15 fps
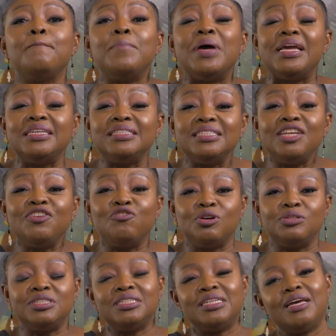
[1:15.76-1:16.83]
Based in
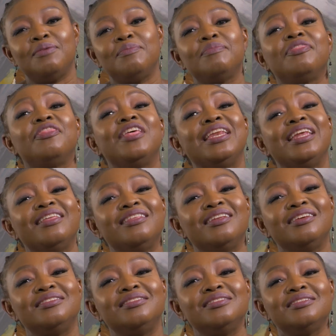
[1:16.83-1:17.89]
Rotterdam, the
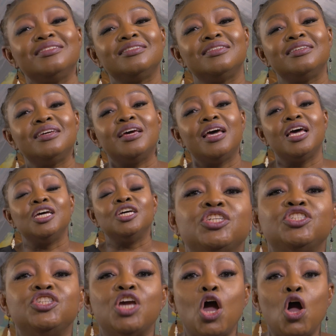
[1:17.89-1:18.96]
Netherlands.
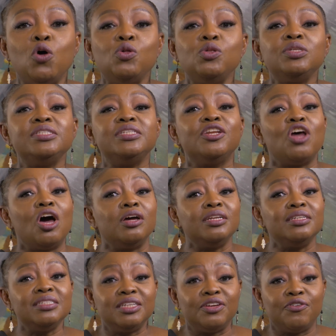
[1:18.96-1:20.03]
She holds an
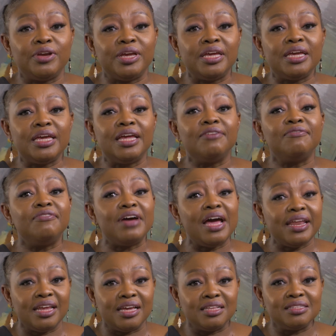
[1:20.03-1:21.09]
honors degree in
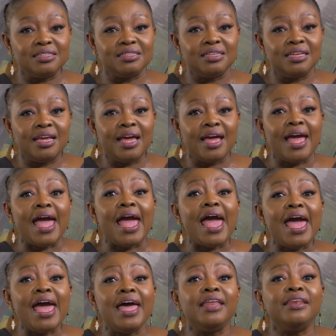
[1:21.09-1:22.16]
finance
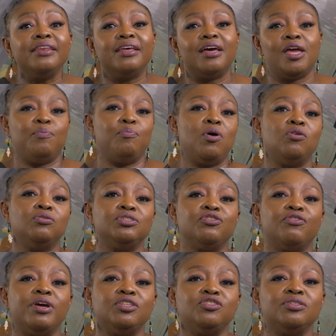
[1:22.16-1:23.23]
and a
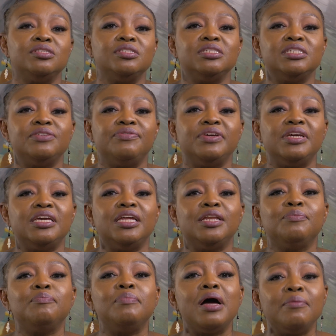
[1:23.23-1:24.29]
postgraduate certificate
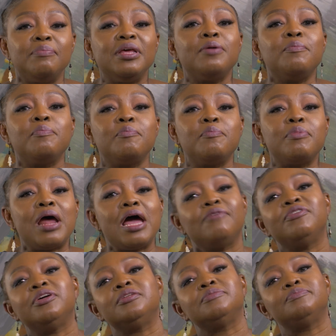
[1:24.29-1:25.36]
in
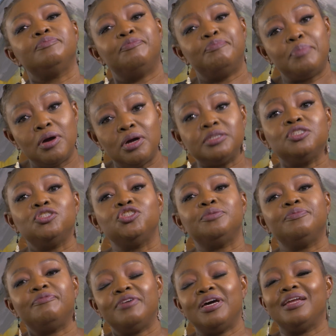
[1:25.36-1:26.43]
public-private
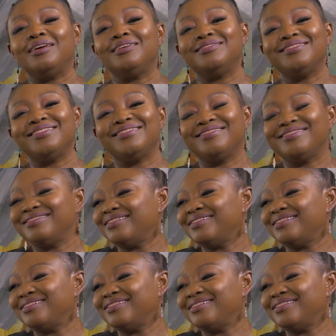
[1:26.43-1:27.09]
partnership finance.